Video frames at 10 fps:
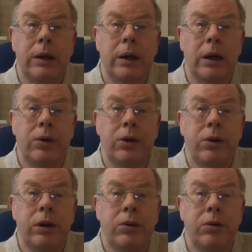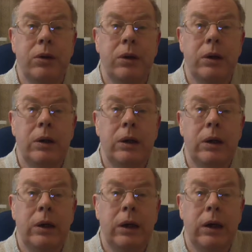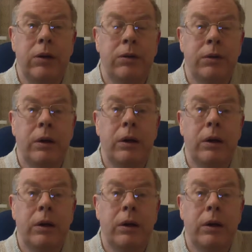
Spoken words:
As it is, he's